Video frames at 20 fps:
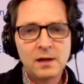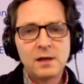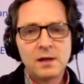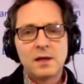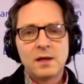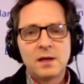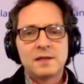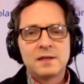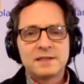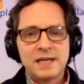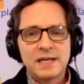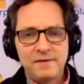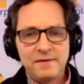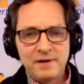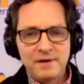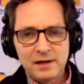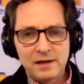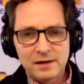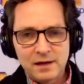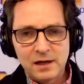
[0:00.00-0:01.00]

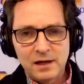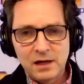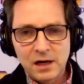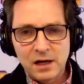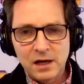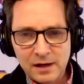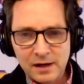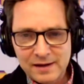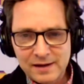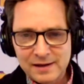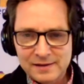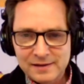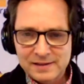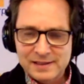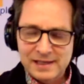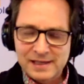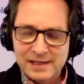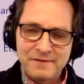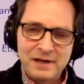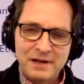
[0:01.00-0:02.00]
Correct.
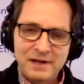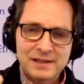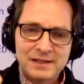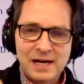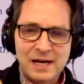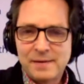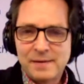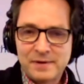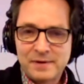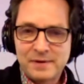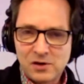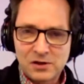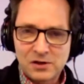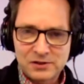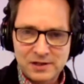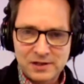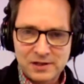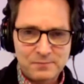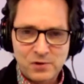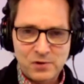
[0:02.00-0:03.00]
Saving time and cost
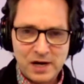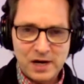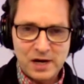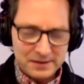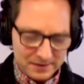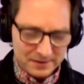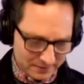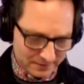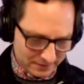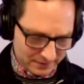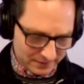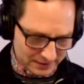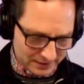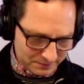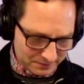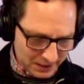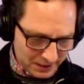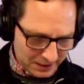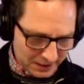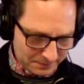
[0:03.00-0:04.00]
and price and
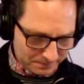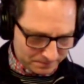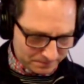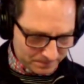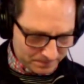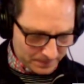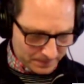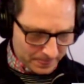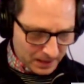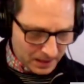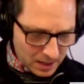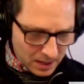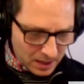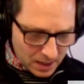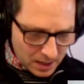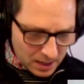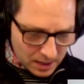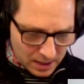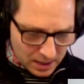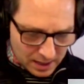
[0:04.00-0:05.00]
money.
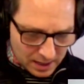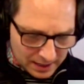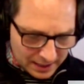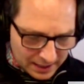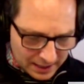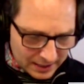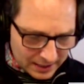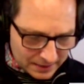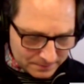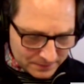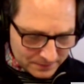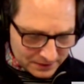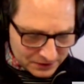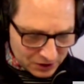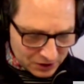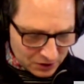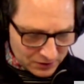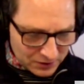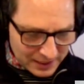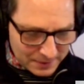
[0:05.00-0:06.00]
Yep.
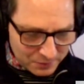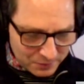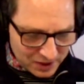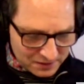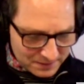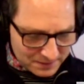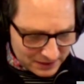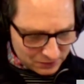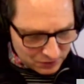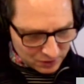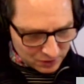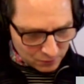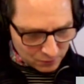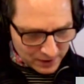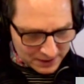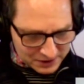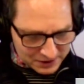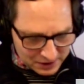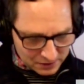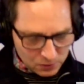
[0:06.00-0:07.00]
So that brings me to the
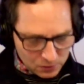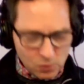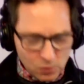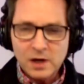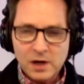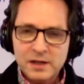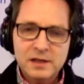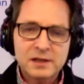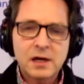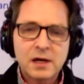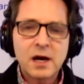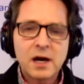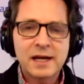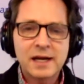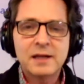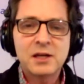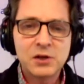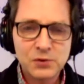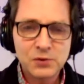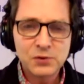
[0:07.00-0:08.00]
question: who are the target
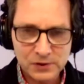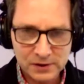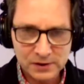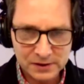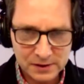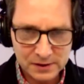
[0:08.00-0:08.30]
users?